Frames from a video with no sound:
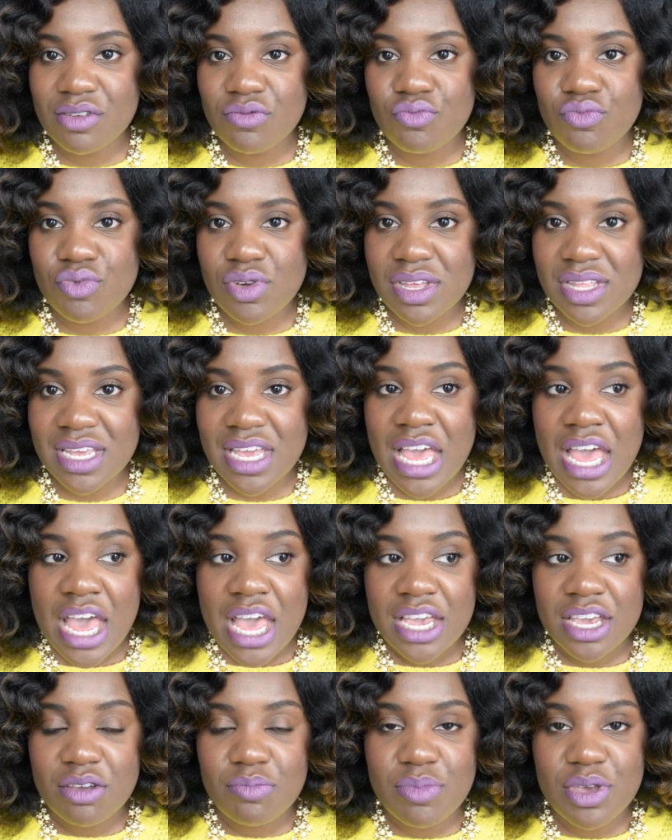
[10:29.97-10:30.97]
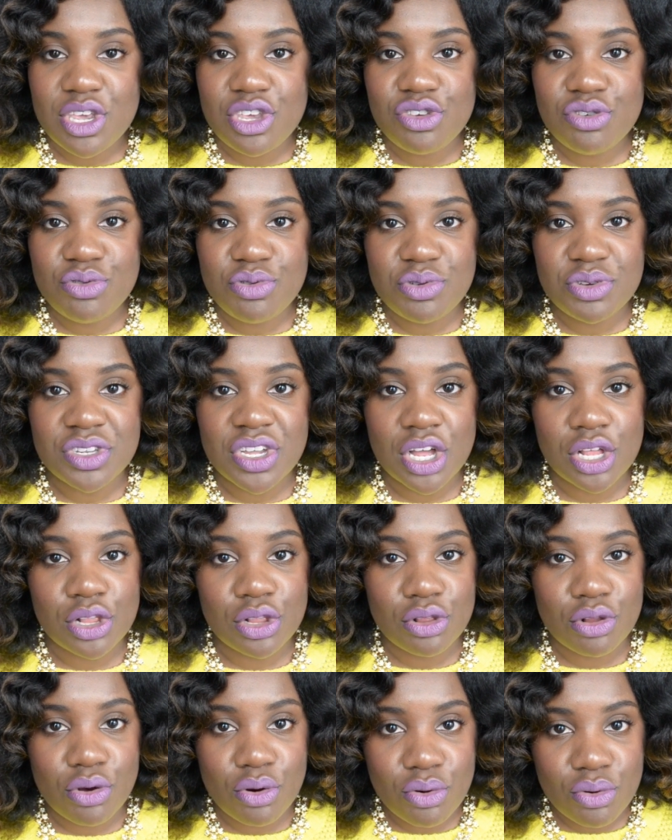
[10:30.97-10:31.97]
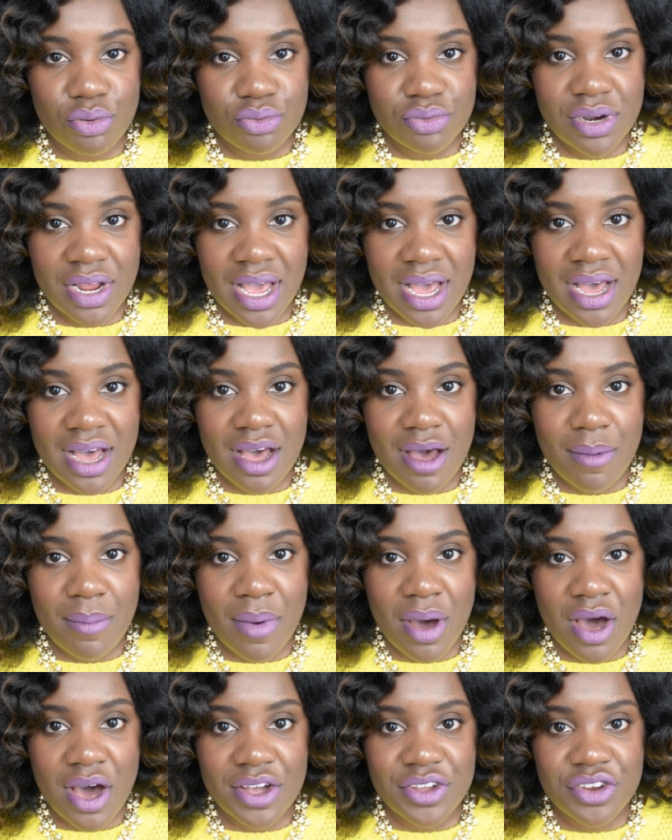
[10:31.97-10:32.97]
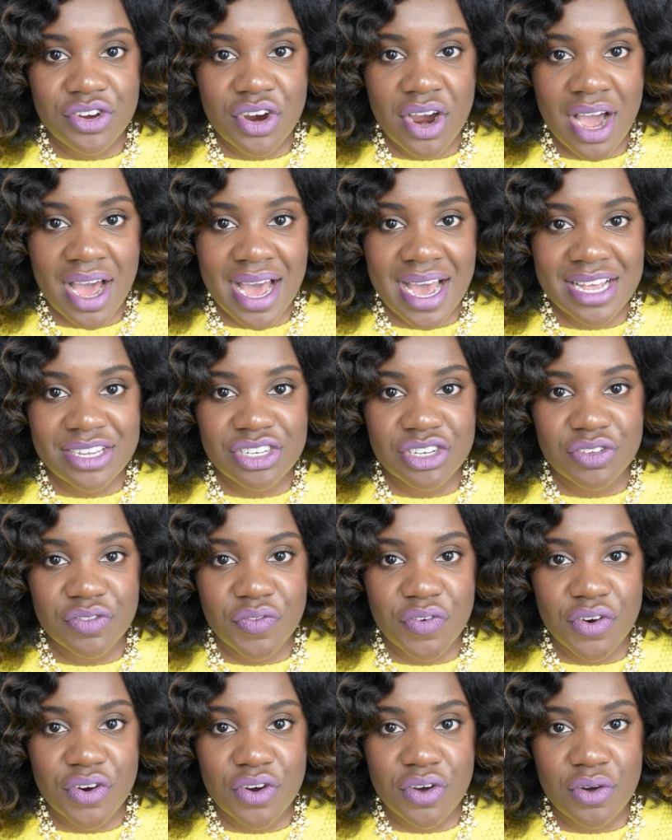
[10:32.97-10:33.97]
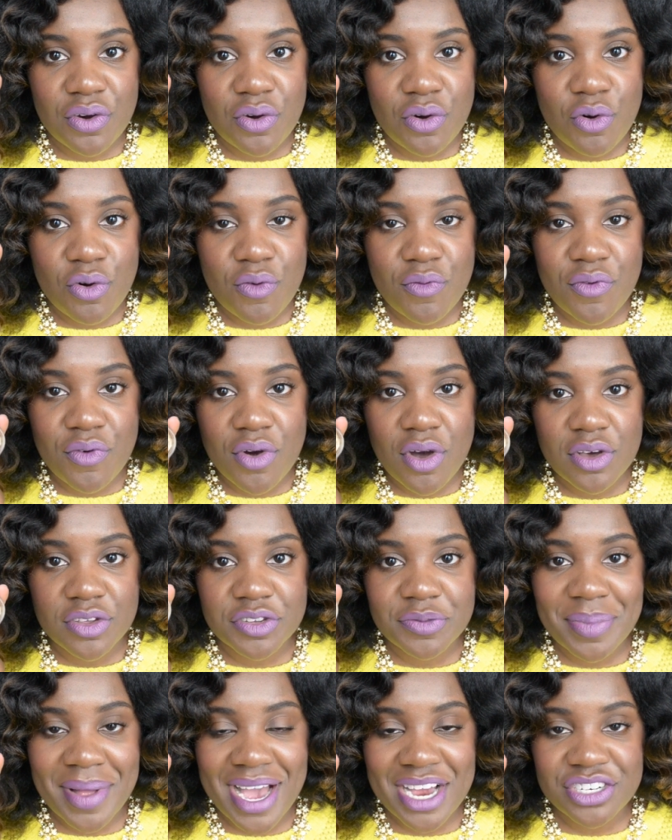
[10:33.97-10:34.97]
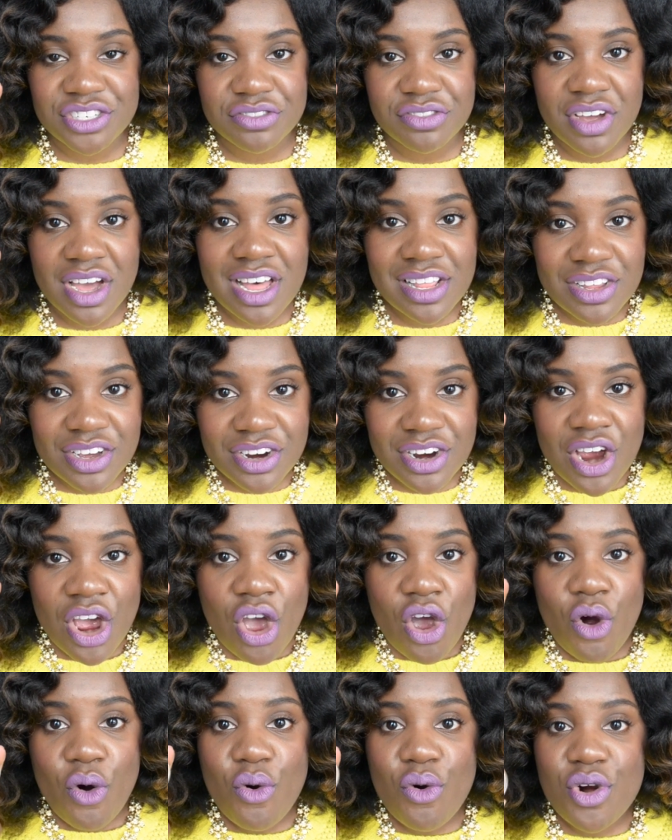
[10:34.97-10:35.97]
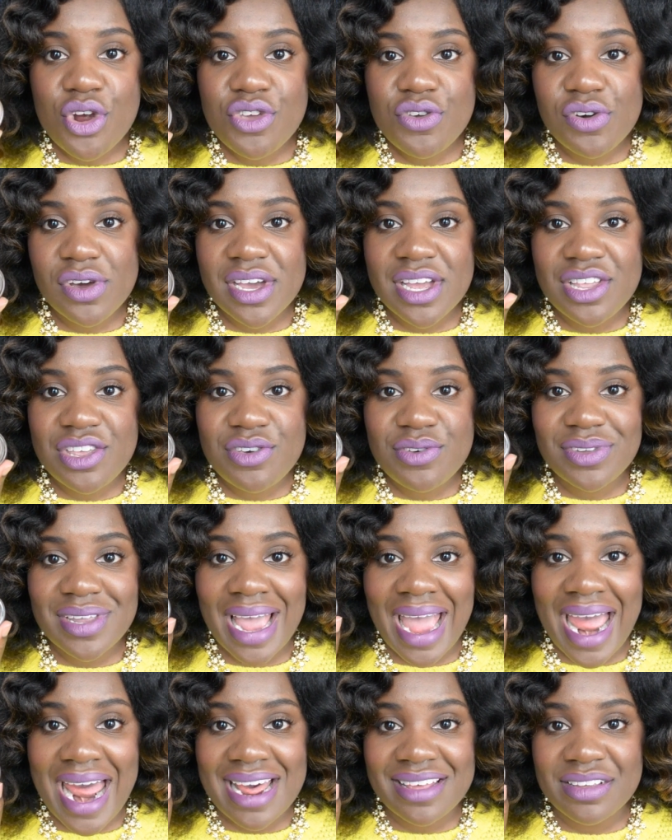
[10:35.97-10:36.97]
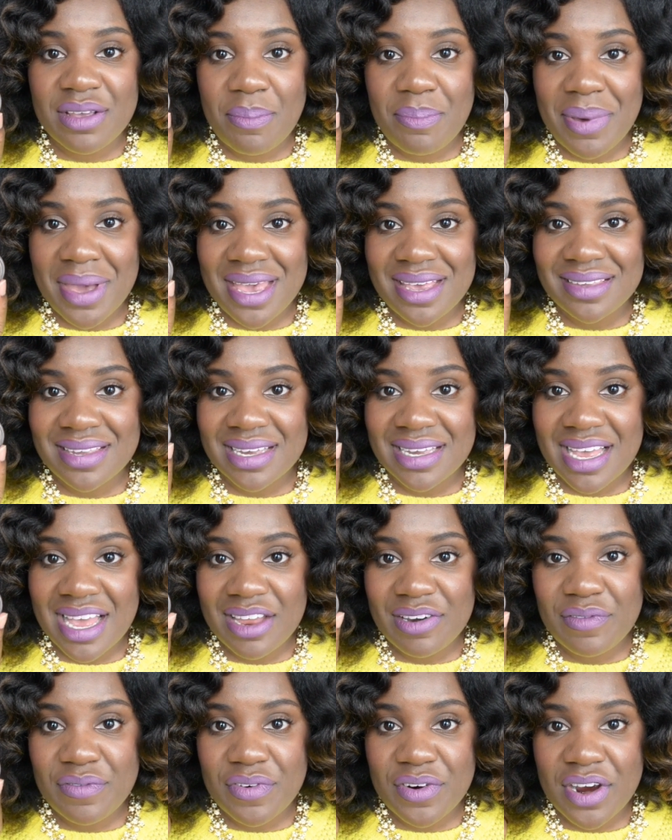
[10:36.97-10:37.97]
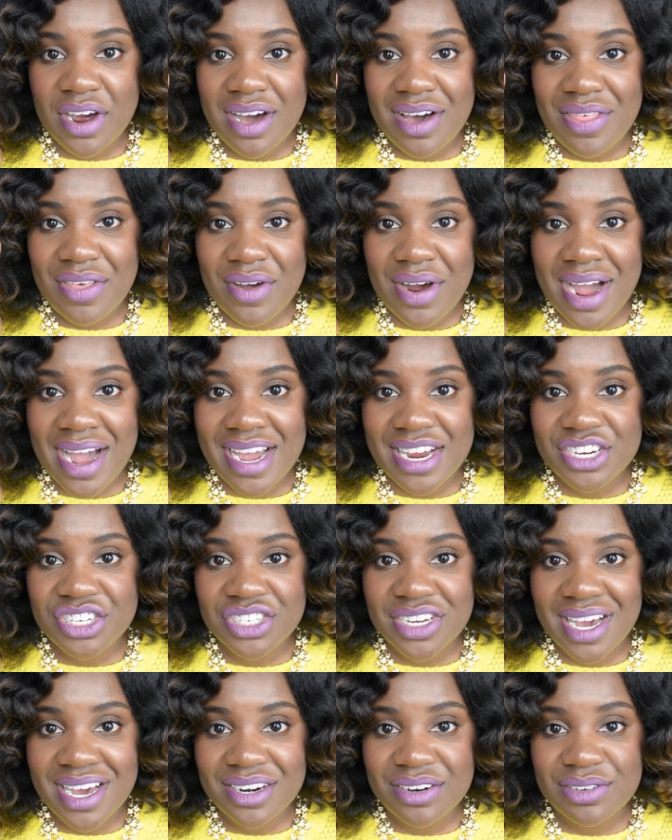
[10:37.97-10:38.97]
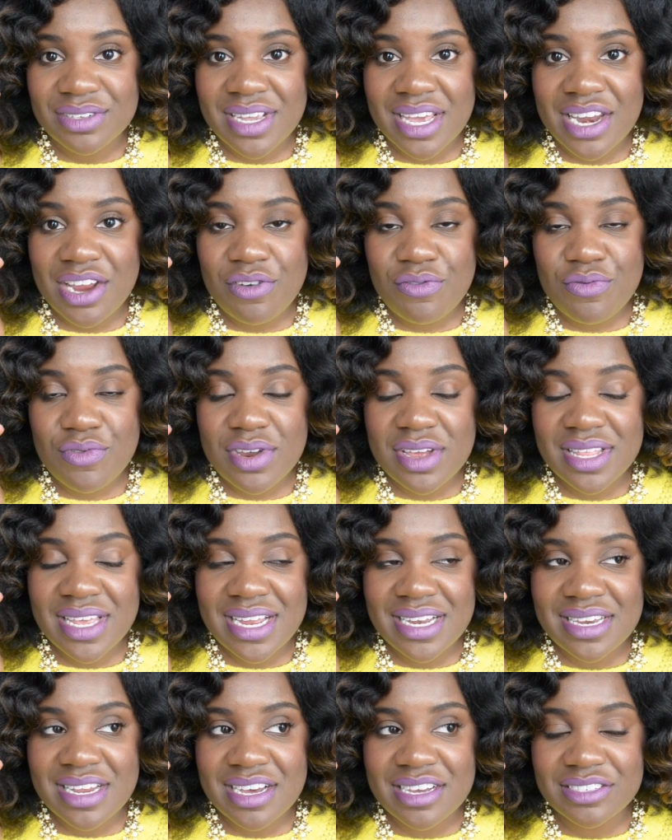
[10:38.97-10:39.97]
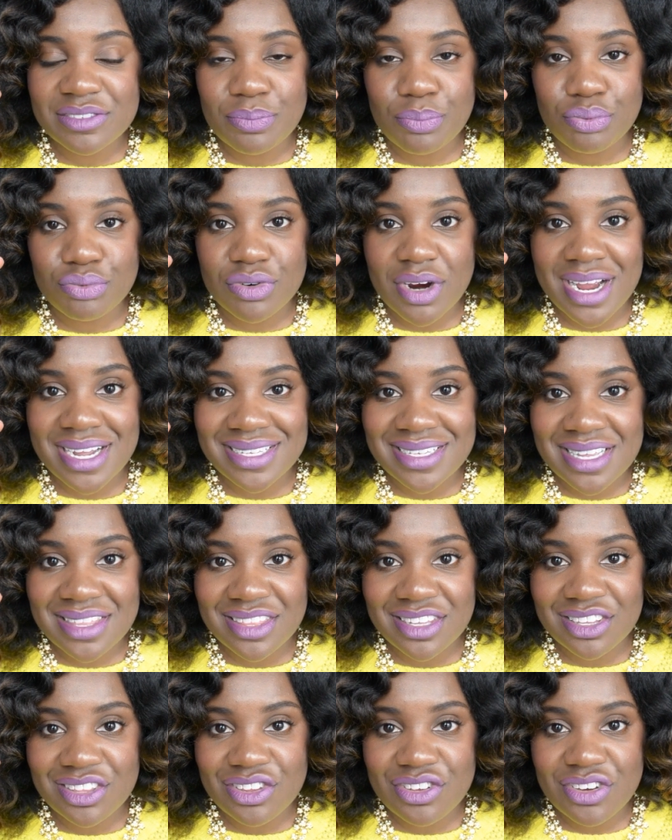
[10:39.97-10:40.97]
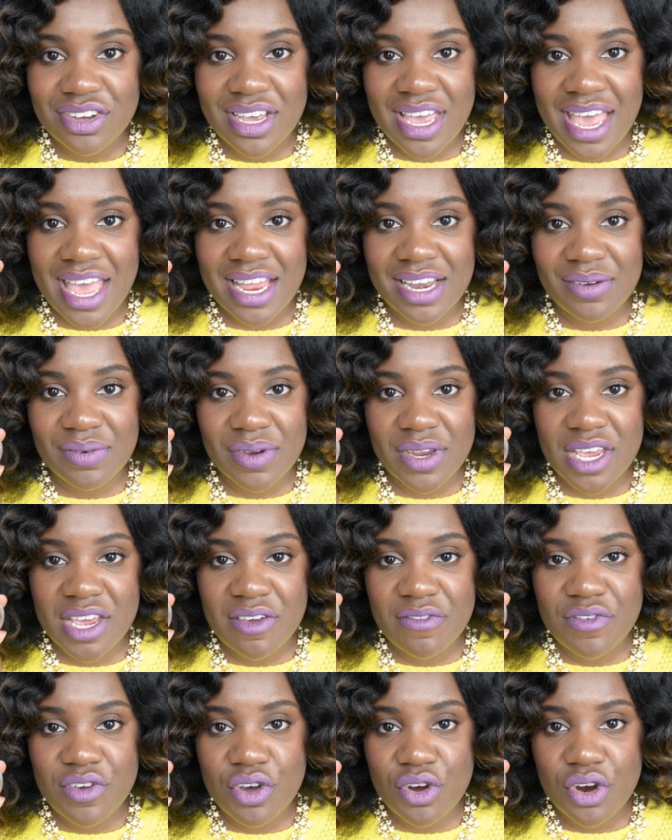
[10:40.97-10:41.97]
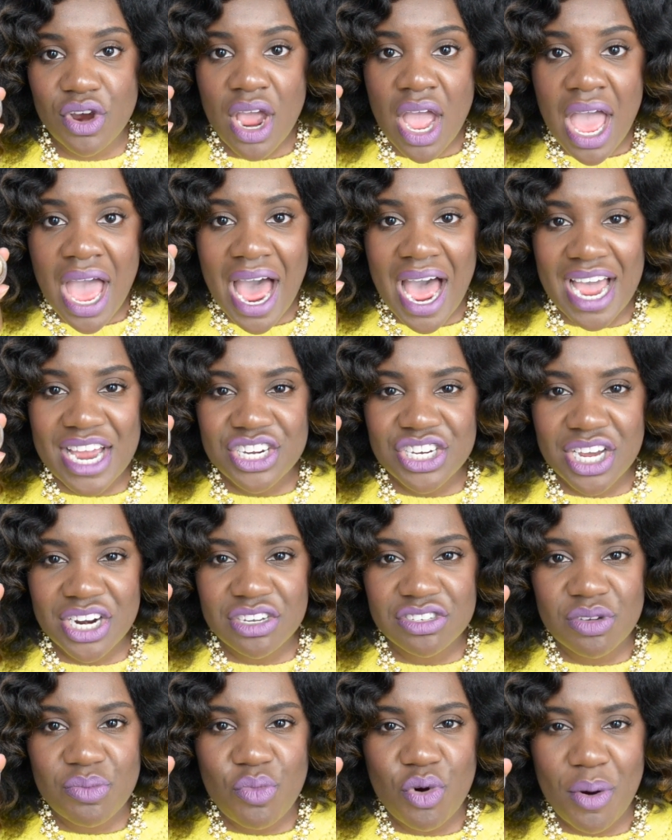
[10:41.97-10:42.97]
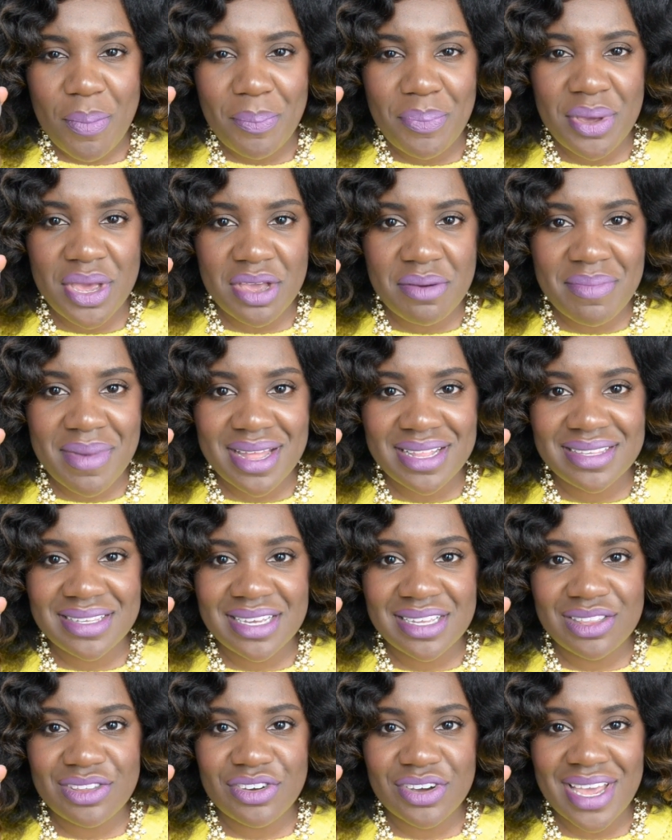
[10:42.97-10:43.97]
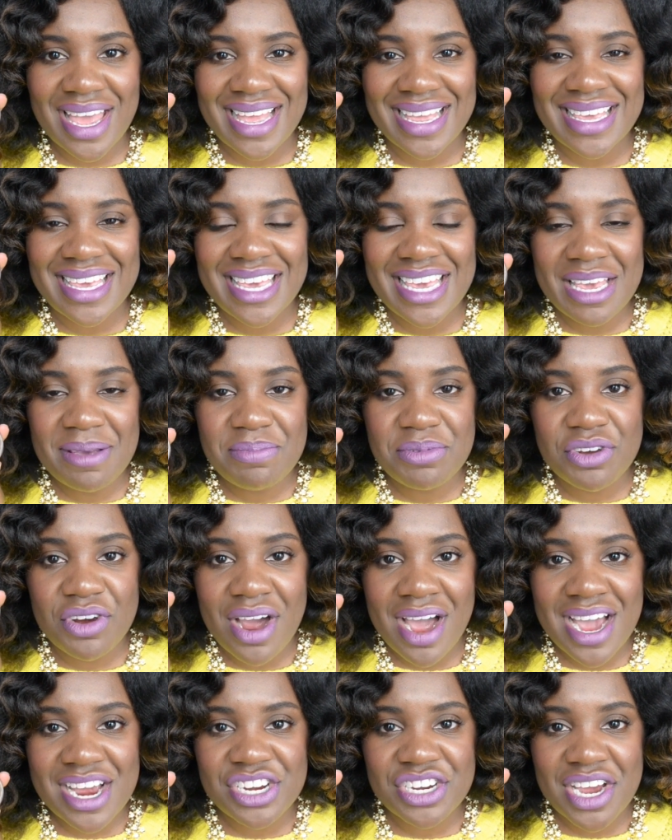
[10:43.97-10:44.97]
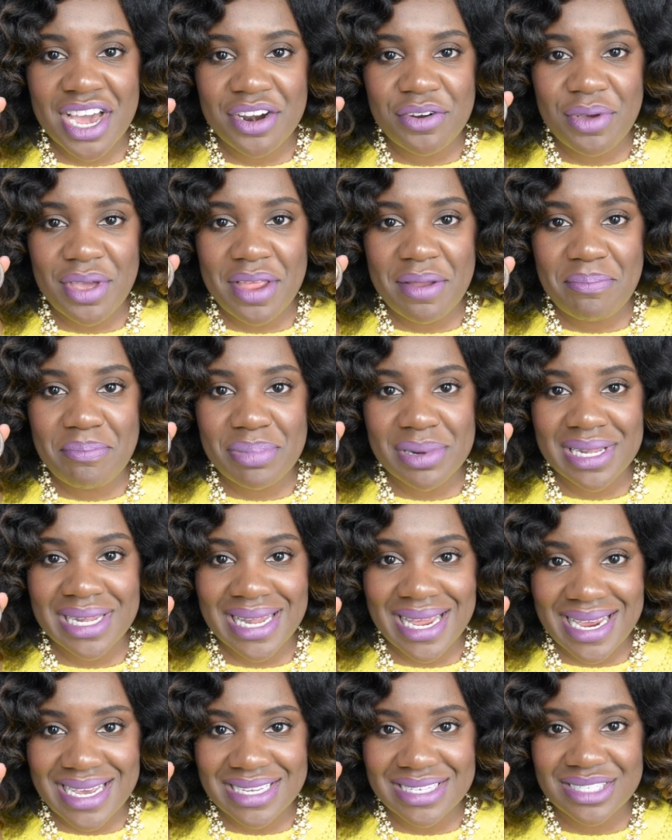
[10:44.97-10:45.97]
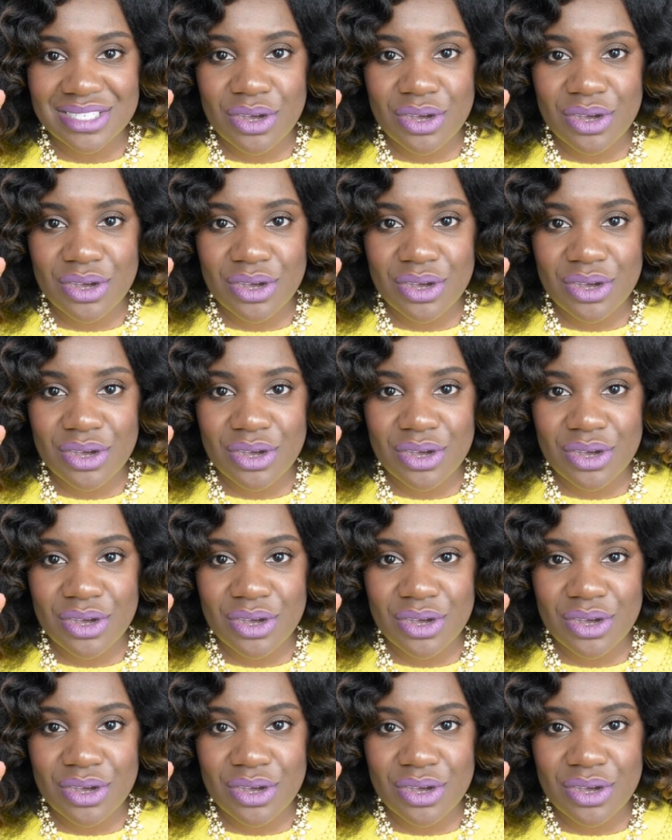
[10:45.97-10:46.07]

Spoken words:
It really can be used alone on your eye just for an overall splash of color, or you can use it as a base again for other eyeshadows, and it really does brighten the look and give your eyeshadows a more pigmented look and keep your eyeshadow in place.